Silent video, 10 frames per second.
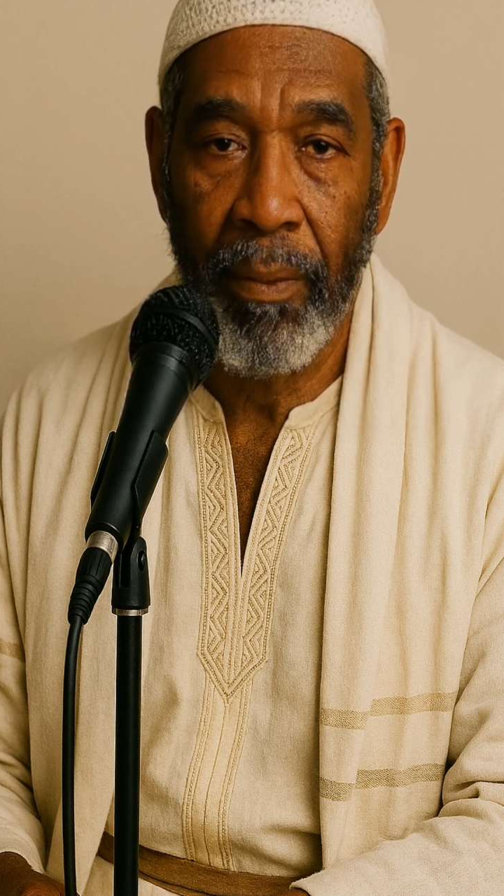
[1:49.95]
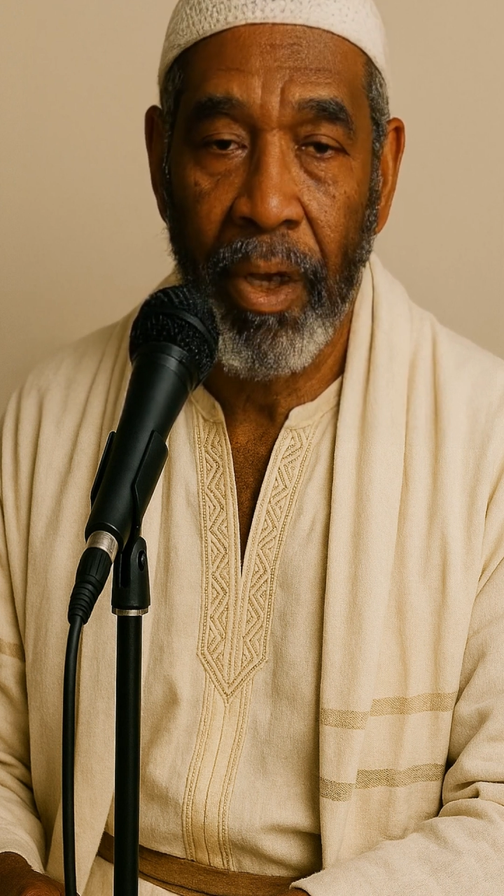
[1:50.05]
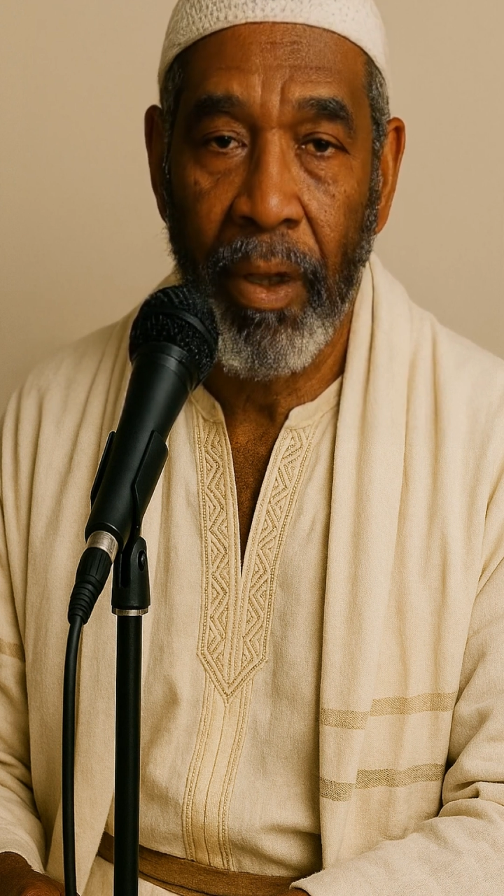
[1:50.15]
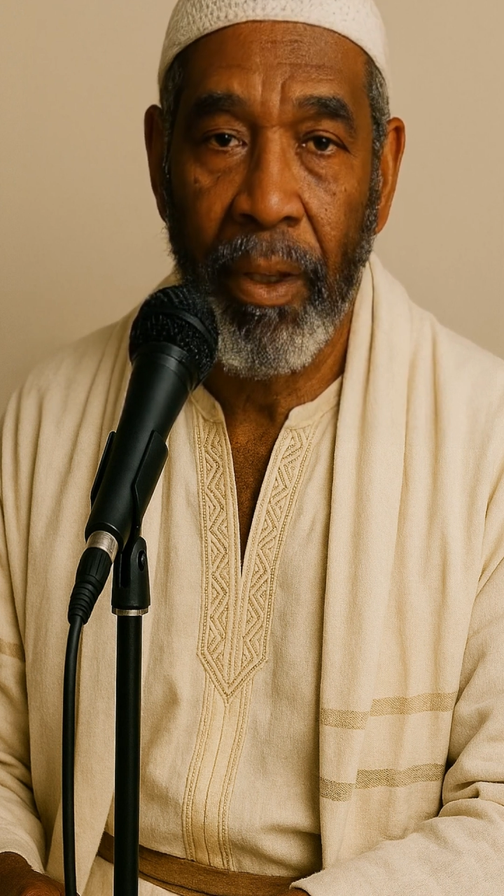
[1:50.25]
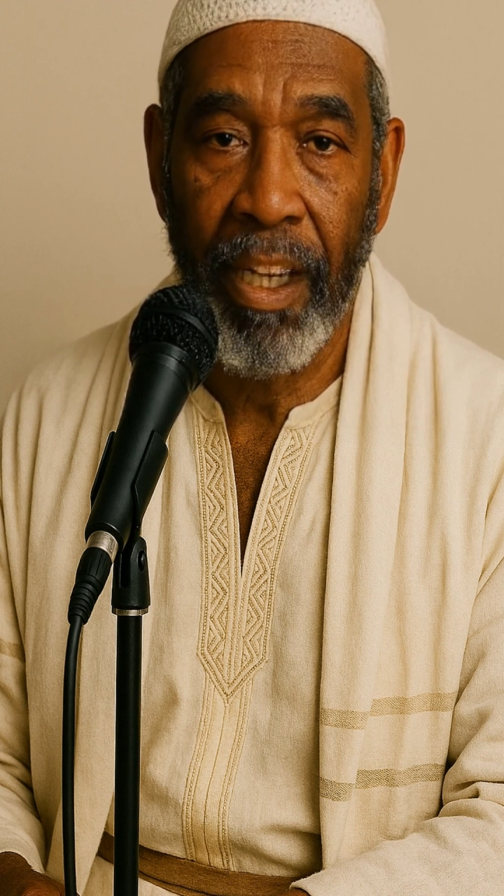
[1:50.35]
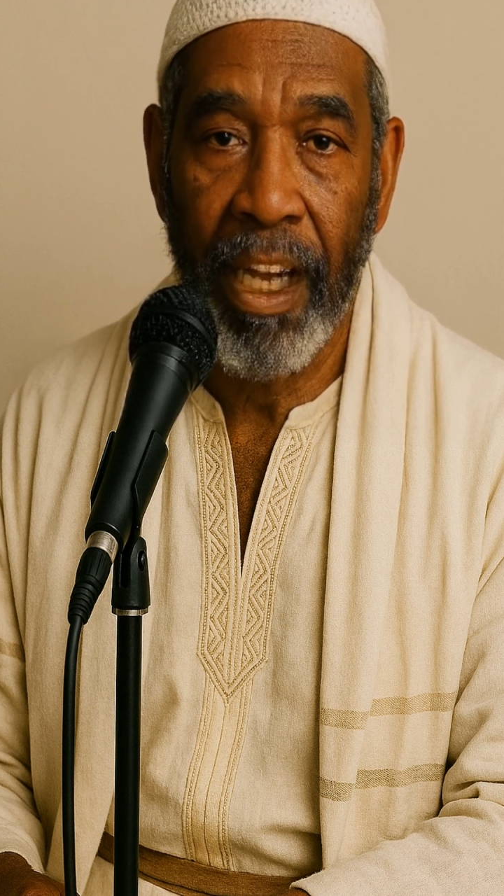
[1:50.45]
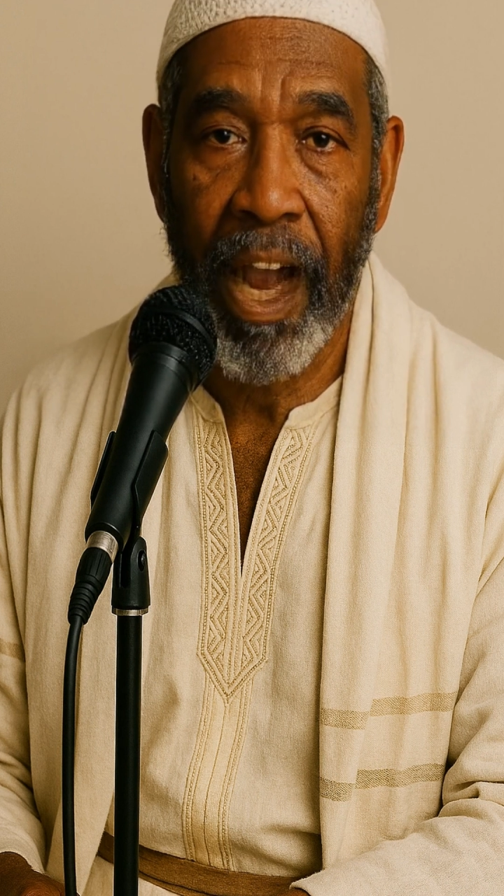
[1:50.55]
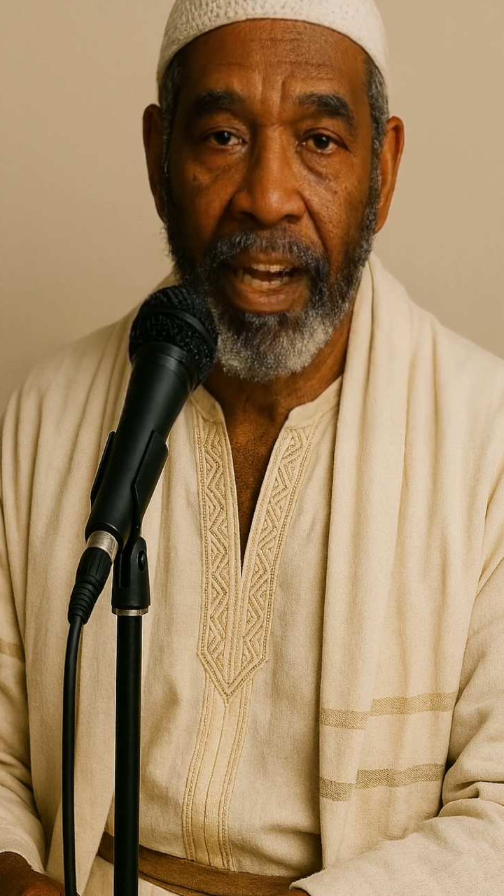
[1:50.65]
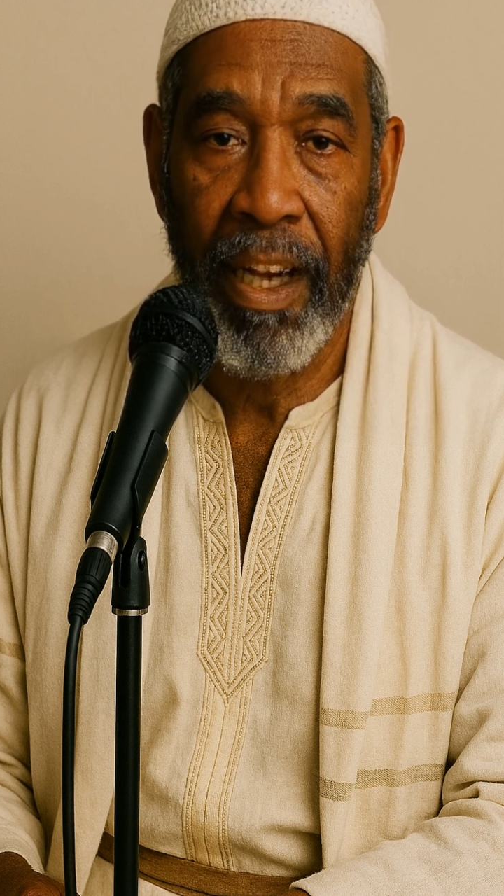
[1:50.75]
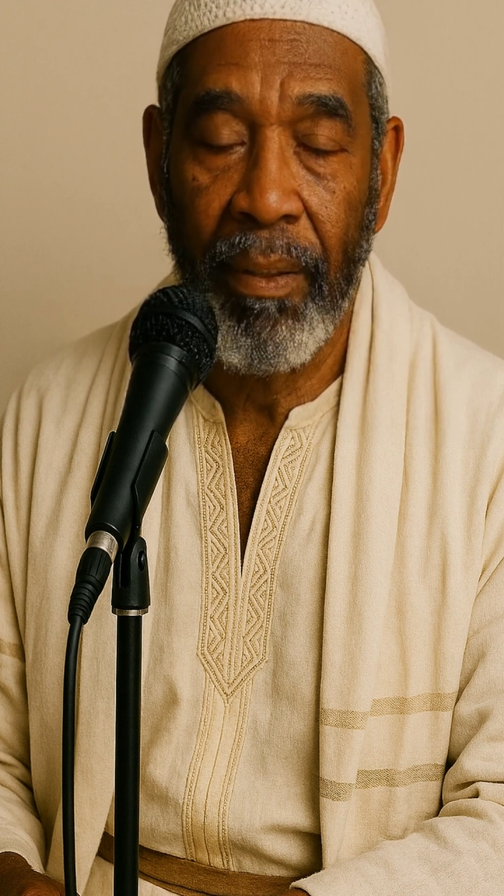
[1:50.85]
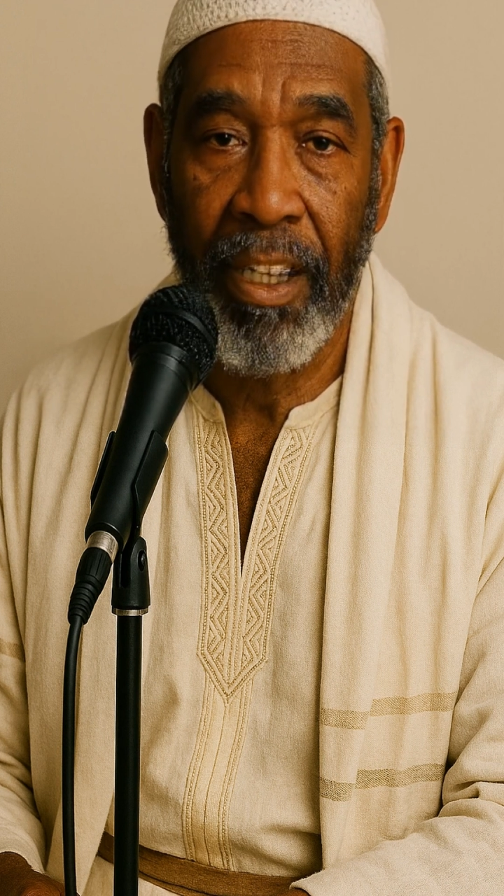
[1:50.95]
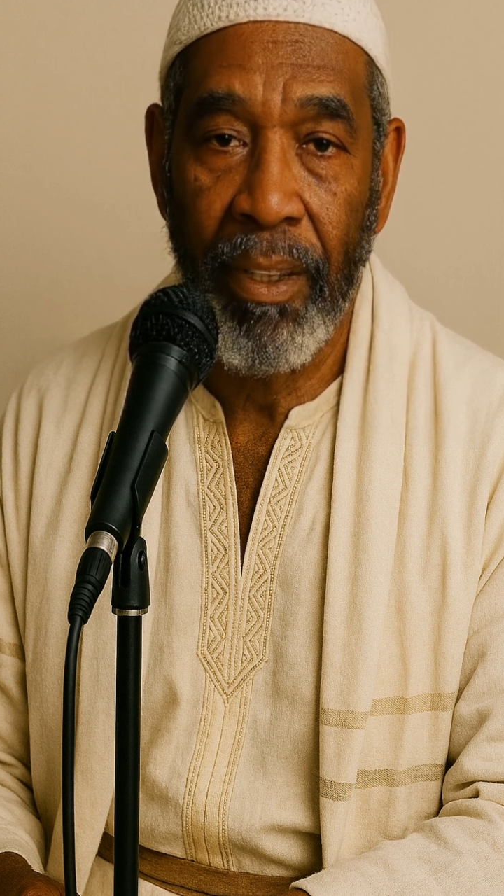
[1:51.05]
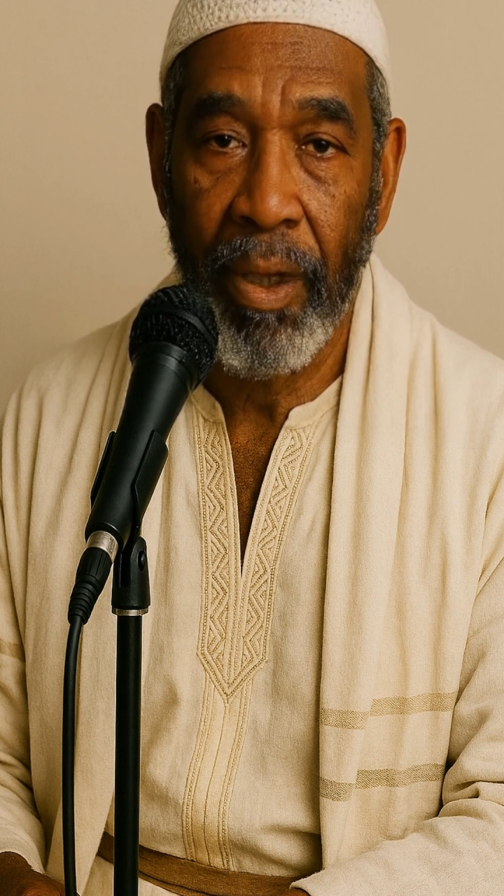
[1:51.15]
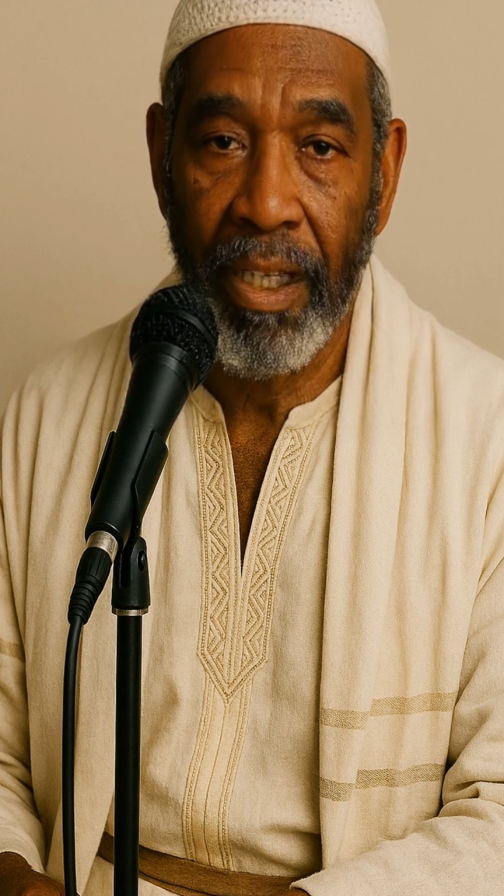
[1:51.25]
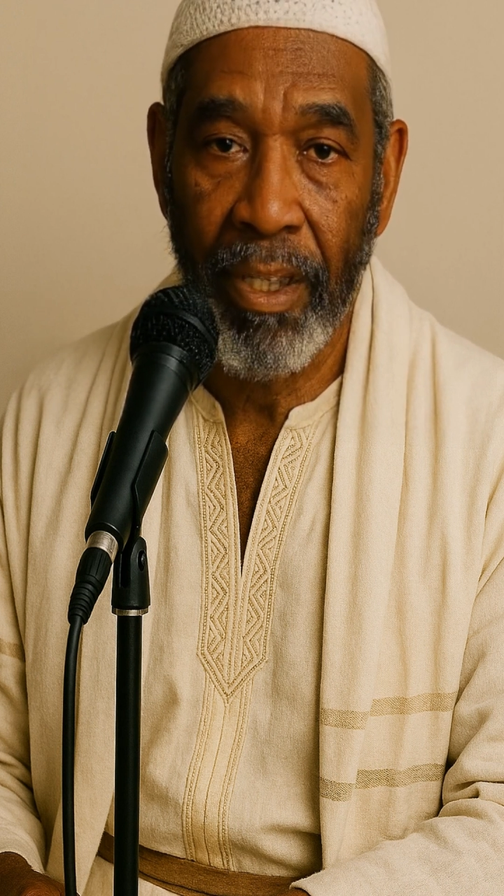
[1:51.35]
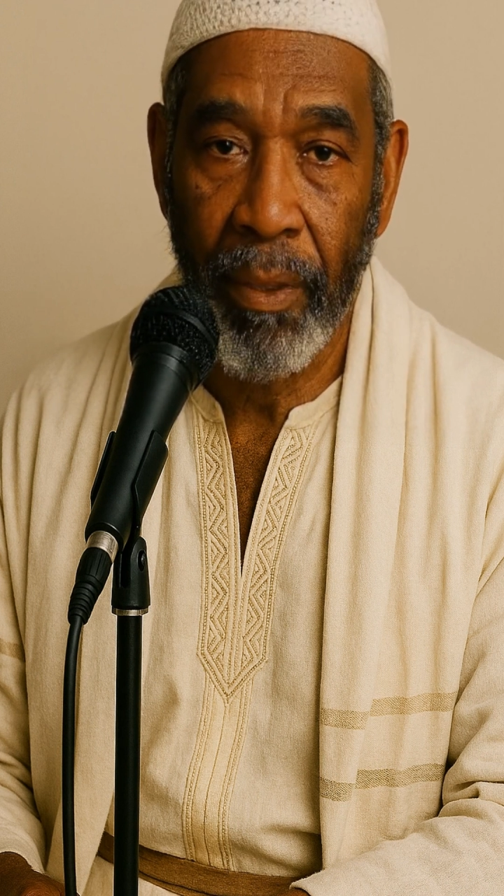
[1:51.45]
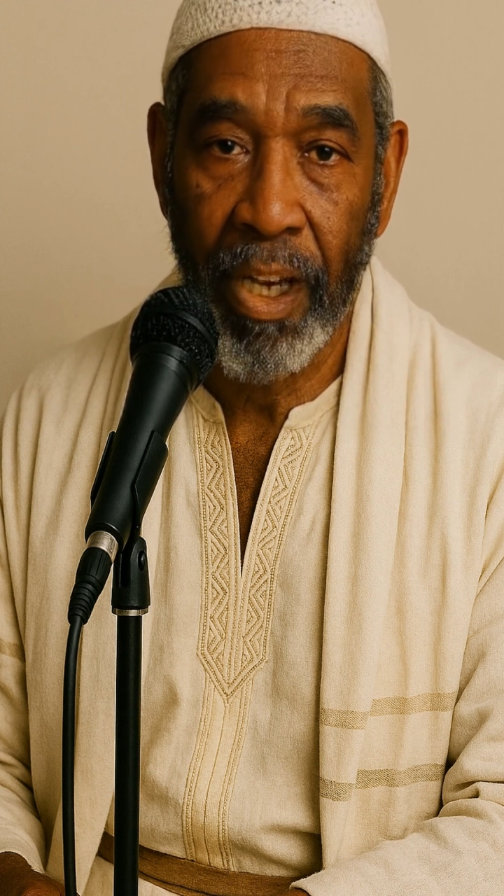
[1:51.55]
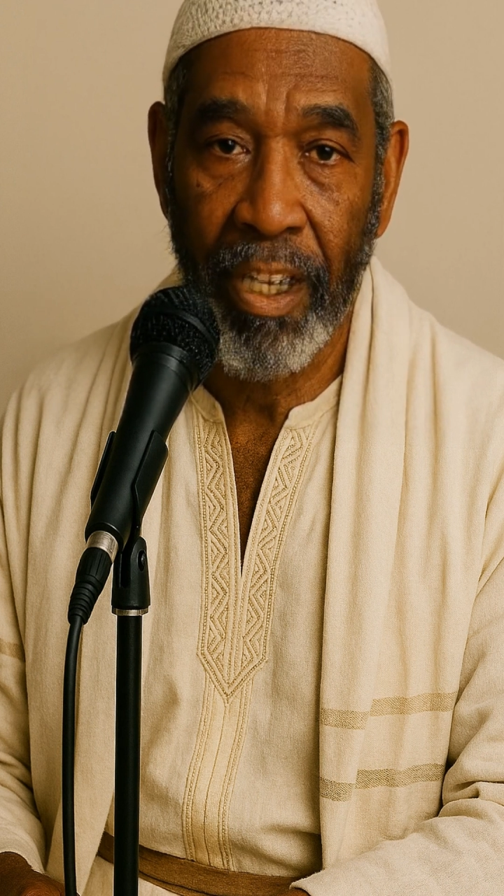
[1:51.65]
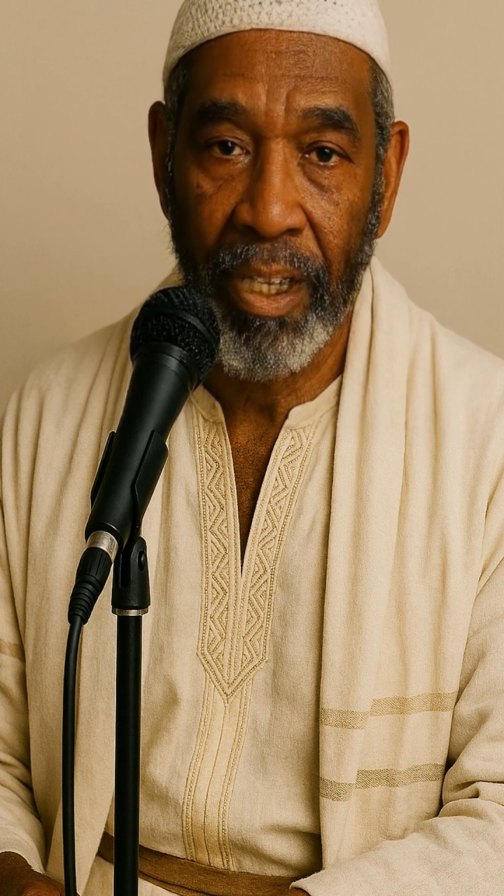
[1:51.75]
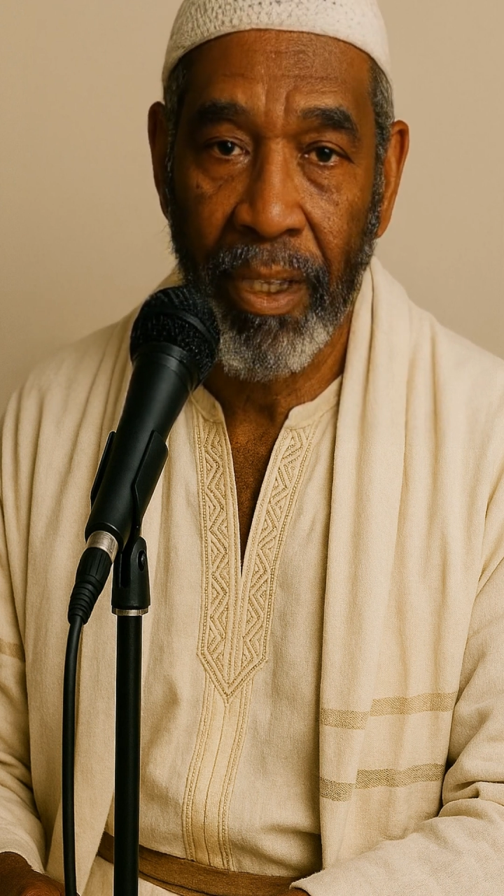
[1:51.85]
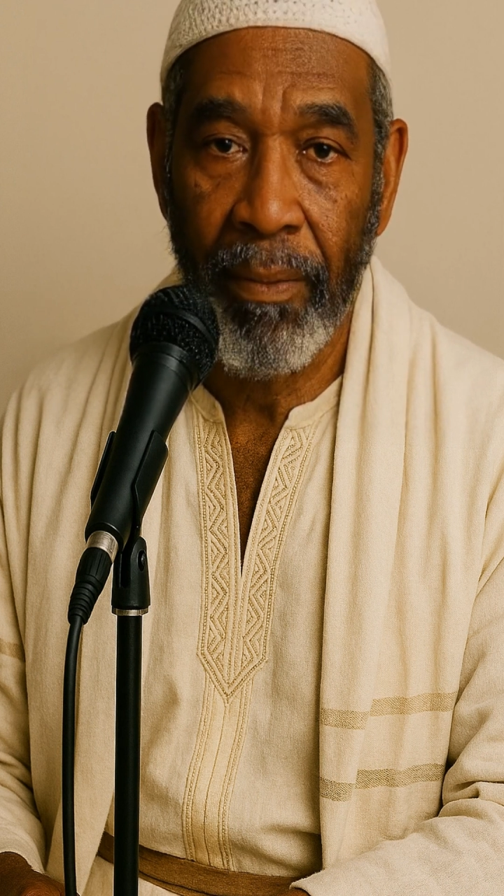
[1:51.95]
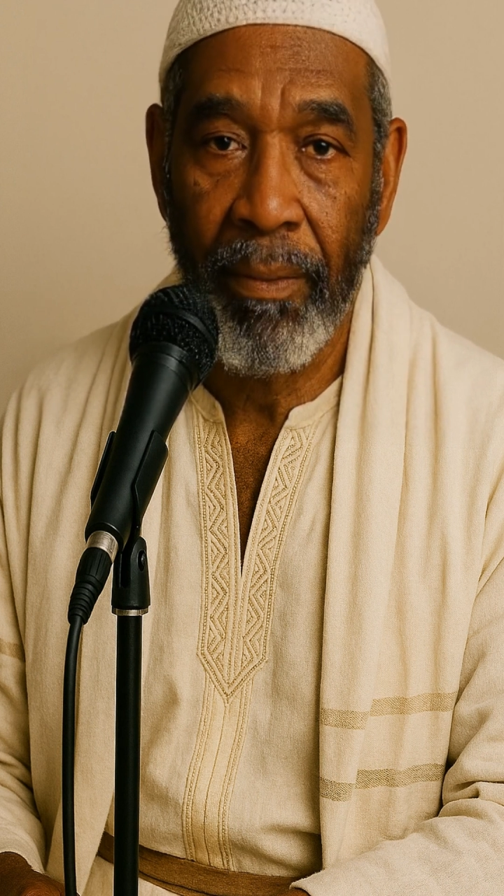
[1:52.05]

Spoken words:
but only Yah gives us restoration.